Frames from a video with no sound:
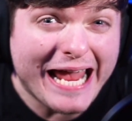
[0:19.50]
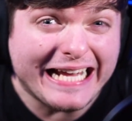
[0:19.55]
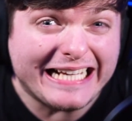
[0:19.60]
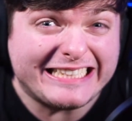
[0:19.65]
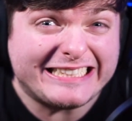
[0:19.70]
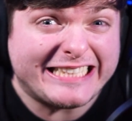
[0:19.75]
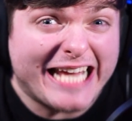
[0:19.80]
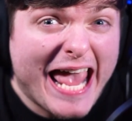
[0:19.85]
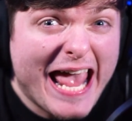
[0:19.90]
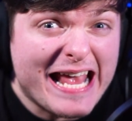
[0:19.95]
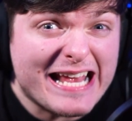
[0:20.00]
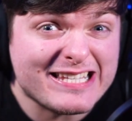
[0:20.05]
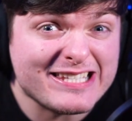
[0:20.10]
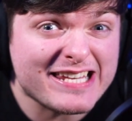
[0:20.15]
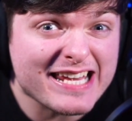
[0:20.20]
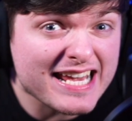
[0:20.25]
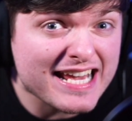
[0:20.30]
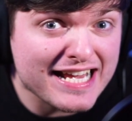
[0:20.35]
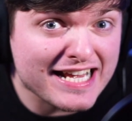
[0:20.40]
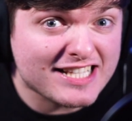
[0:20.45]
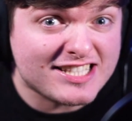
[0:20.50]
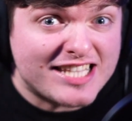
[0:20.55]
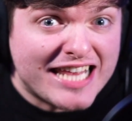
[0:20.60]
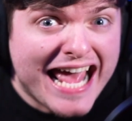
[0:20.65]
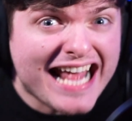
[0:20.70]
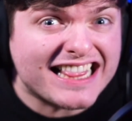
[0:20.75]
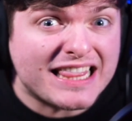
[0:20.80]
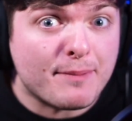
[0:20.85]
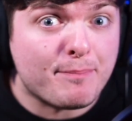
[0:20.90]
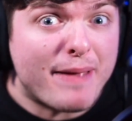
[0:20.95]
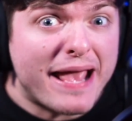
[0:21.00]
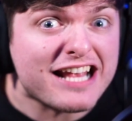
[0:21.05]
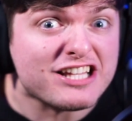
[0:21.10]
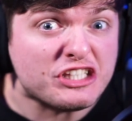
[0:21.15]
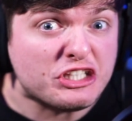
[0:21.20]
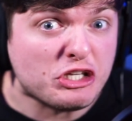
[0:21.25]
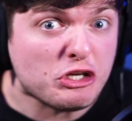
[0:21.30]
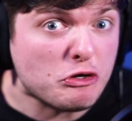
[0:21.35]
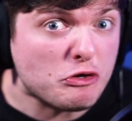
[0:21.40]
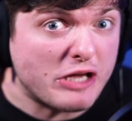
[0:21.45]
says, is that the best
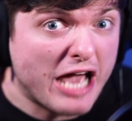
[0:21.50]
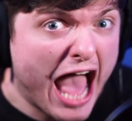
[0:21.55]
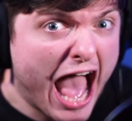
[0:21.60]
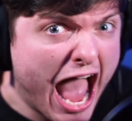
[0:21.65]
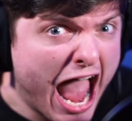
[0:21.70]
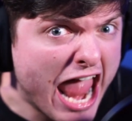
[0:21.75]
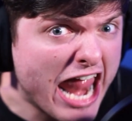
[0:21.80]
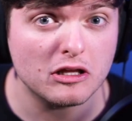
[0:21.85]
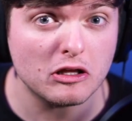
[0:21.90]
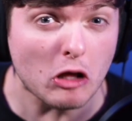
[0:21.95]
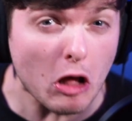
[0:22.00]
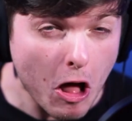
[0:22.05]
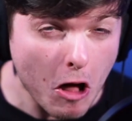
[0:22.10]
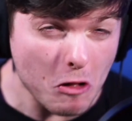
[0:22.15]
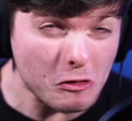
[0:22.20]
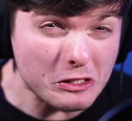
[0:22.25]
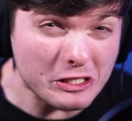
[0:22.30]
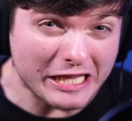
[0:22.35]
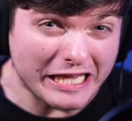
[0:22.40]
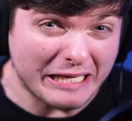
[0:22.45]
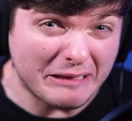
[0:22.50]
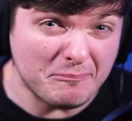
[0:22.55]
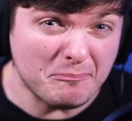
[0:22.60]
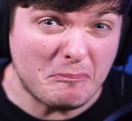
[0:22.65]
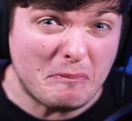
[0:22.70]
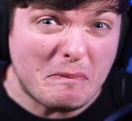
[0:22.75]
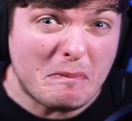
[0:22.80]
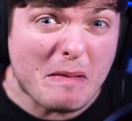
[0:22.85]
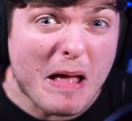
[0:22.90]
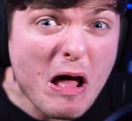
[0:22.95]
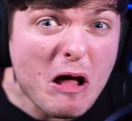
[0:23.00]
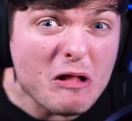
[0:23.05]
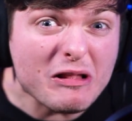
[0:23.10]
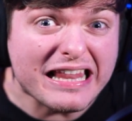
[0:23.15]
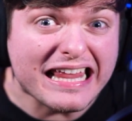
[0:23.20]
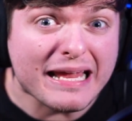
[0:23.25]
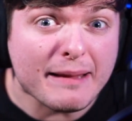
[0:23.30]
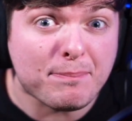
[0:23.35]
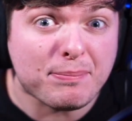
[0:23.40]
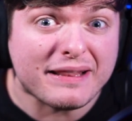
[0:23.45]
you got? Holy moly,
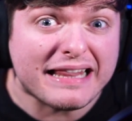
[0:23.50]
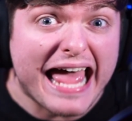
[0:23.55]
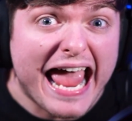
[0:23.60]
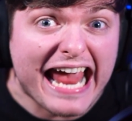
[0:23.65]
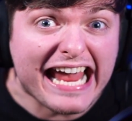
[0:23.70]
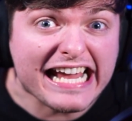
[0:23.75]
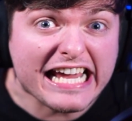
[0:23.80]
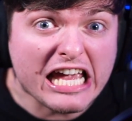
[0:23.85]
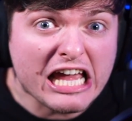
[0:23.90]
Plank!